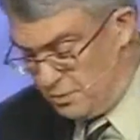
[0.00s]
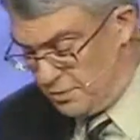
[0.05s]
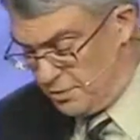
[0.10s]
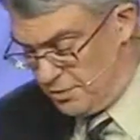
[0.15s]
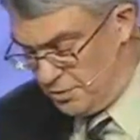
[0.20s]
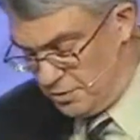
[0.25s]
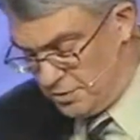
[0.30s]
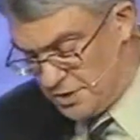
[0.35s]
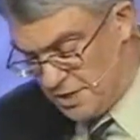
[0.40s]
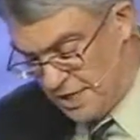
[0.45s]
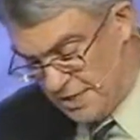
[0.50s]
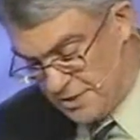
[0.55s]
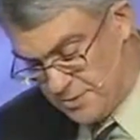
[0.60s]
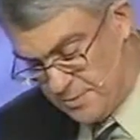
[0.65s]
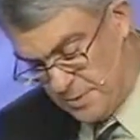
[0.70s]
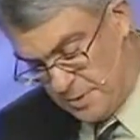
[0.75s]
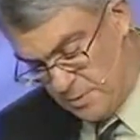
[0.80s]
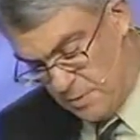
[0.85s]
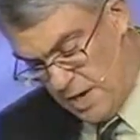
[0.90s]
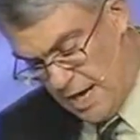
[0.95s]
the New
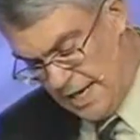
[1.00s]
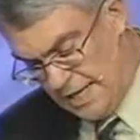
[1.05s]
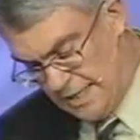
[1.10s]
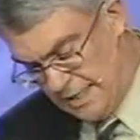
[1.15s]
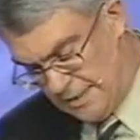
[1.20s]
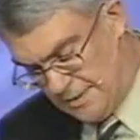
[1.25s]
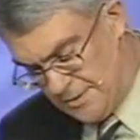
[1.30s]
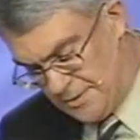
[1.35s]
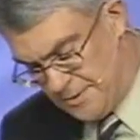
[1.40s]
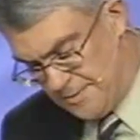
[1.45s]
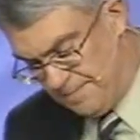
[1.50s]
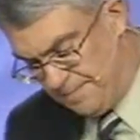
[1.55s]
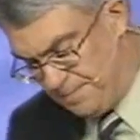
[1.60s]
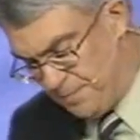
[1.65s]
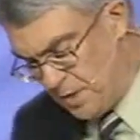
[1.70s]
Testament writings.